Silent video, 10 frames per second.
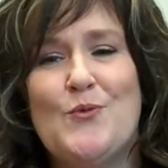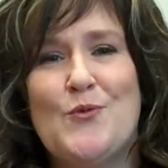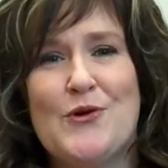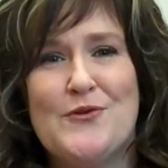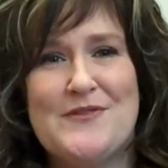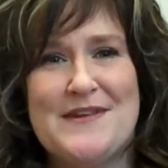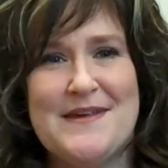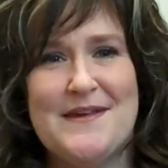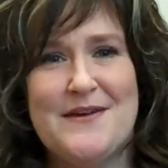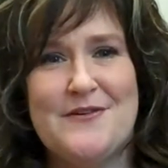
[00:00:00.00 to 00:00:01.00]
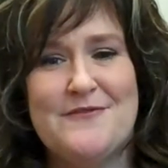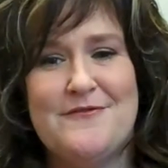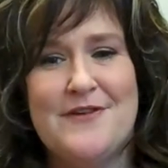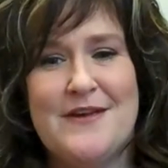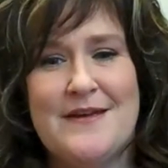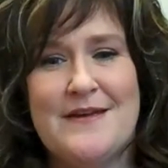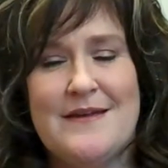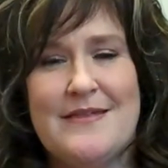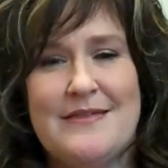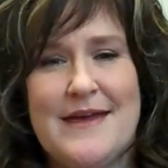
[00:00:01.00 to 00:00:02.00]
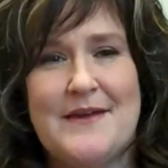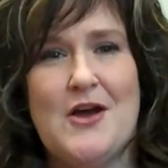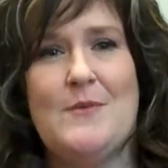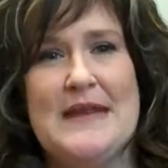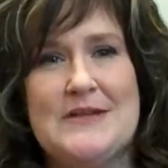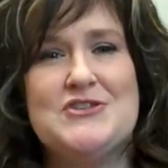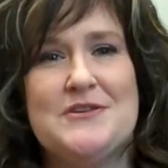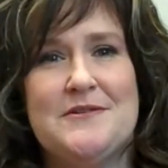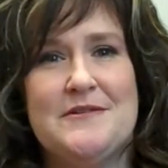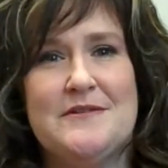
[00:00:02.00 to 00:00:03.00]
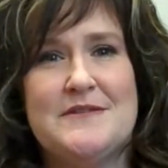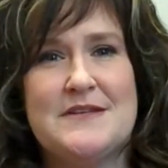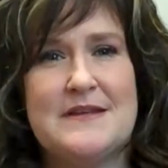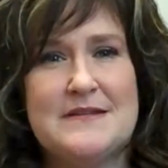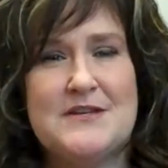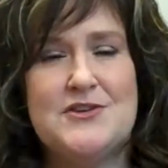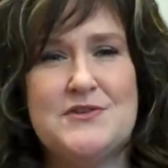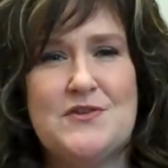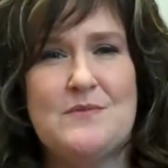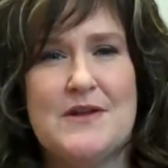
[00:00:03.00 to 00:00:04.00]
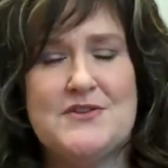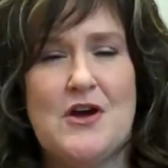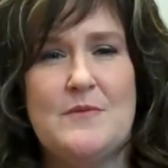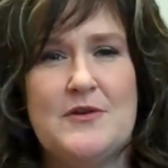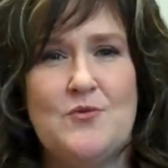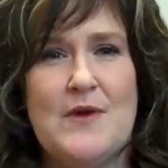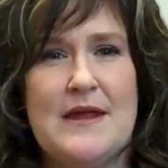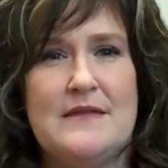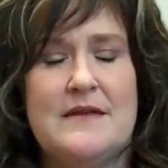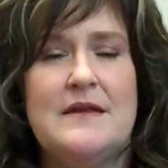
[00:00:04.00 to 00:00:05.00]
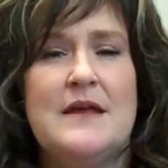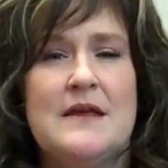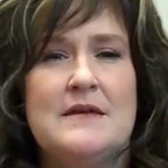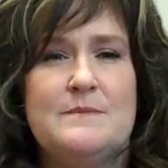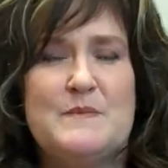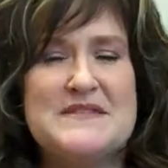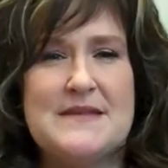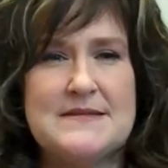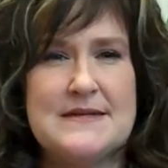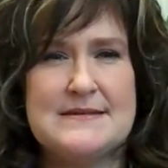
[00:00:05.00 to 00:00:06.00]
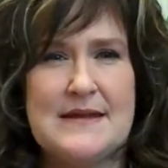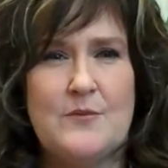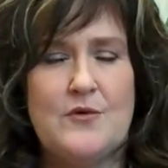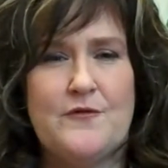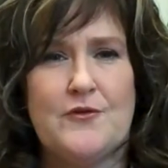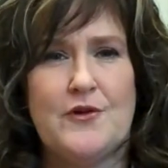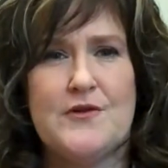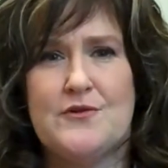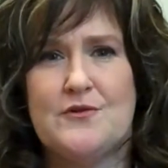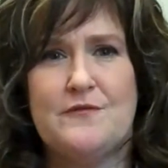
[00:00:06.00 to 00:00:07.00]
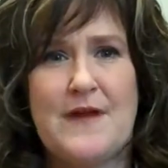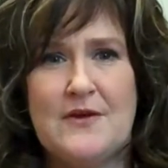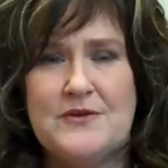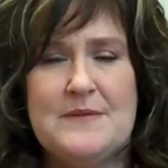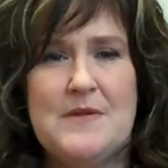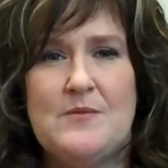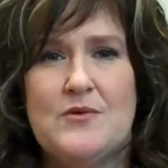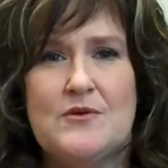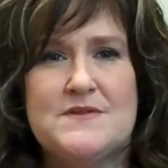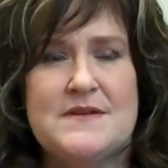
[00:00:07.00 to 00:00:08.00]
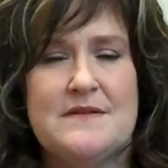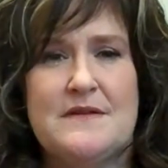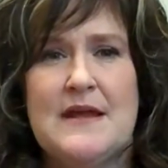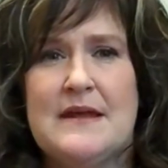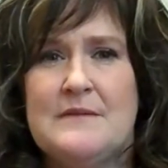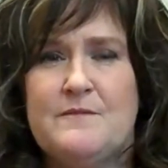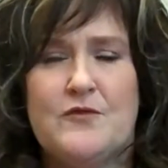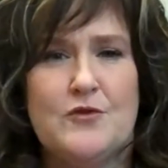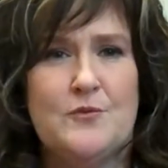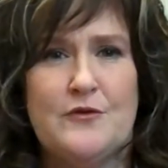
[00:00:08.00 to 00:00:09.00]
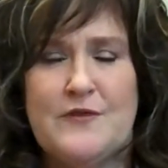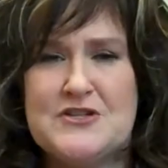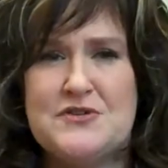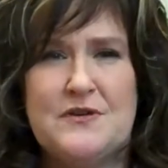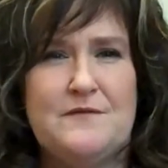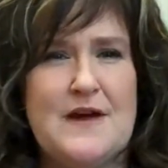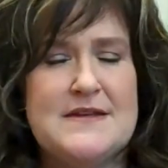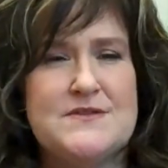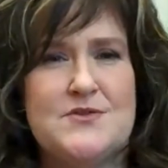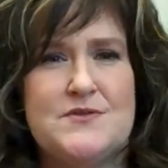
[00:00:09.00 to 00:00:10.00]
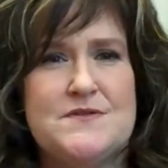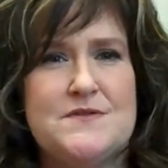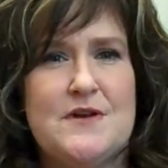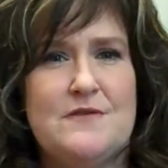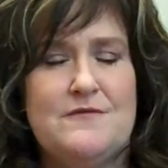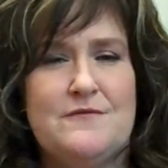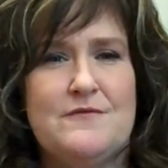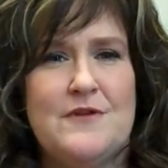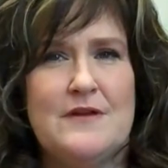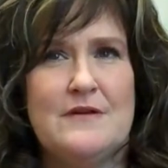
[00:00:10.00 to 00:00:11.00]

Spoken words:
worthy of that nomination, to continue doing my job in a way that sets an example for other faculty members and for professional advisors of